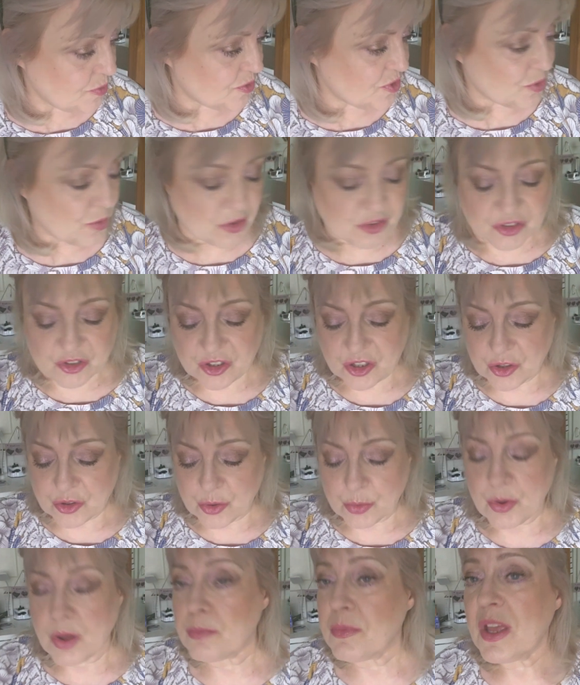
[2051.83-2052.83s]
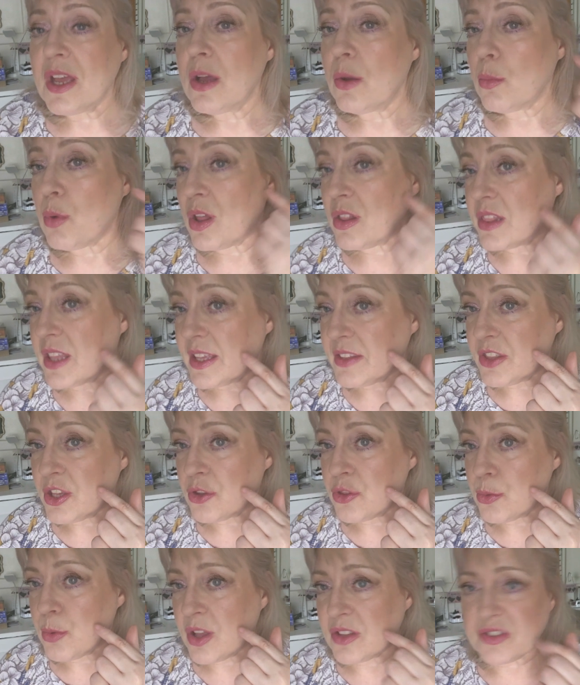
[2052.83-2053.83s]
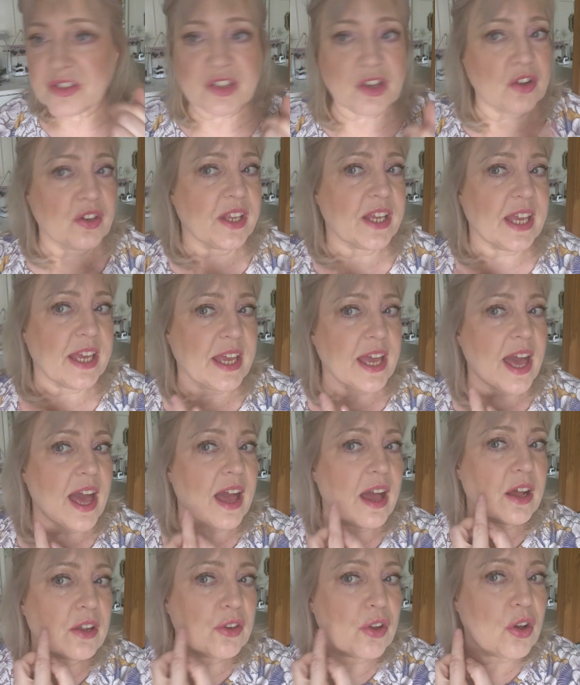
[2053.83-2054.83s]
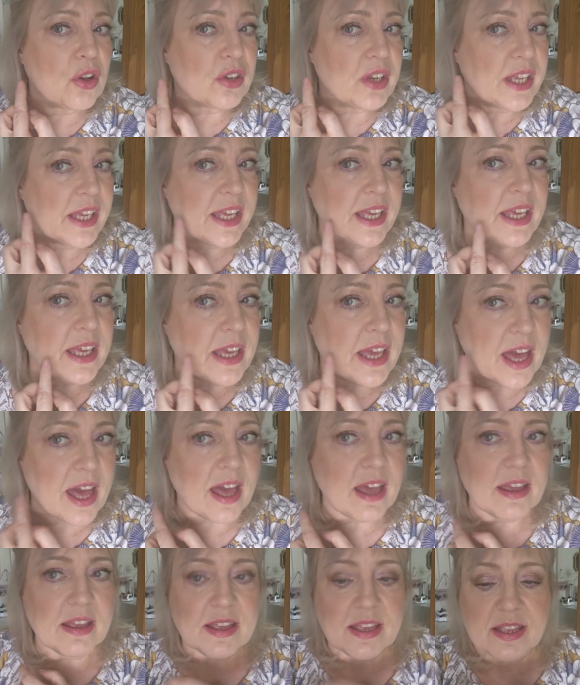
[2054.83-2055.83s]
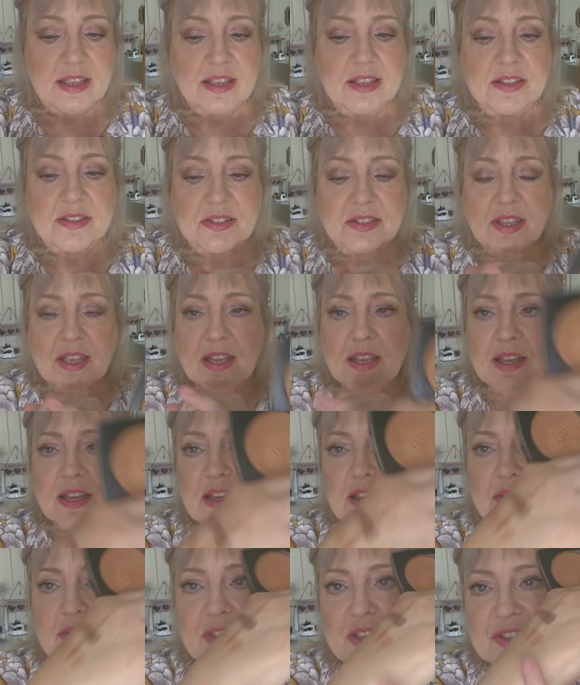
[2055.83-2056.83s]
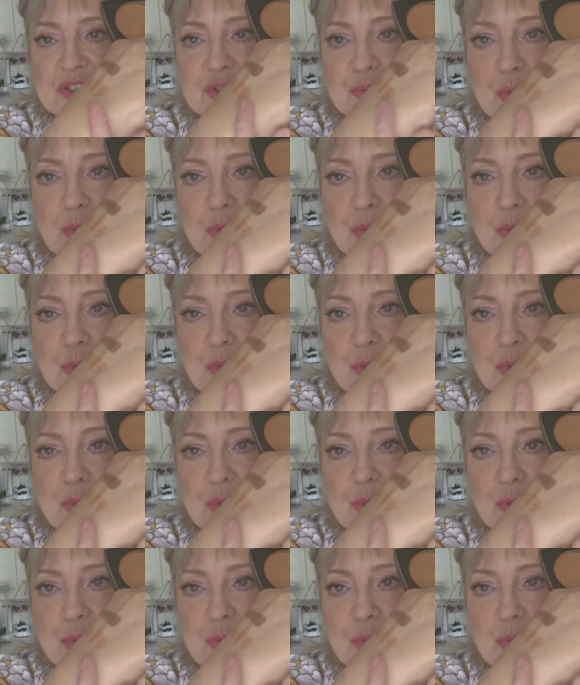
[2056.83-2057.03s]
swatched the other one. Well, the other one's on here, and on here is this